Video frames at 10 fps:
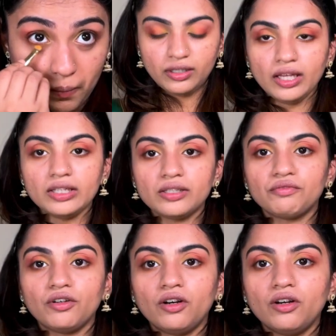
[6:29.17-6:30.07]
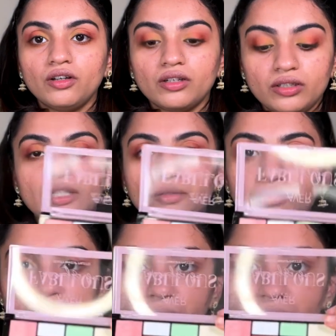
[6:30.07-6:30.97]
Next, for some
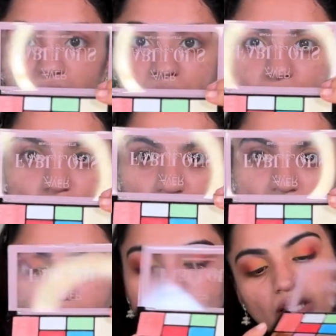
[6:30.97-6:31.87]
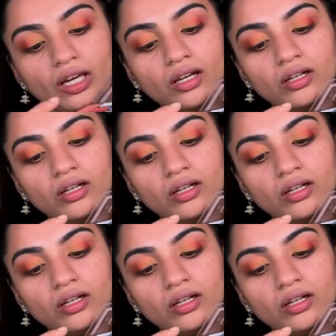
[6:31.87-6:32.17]
shimmer, I'm going to be taking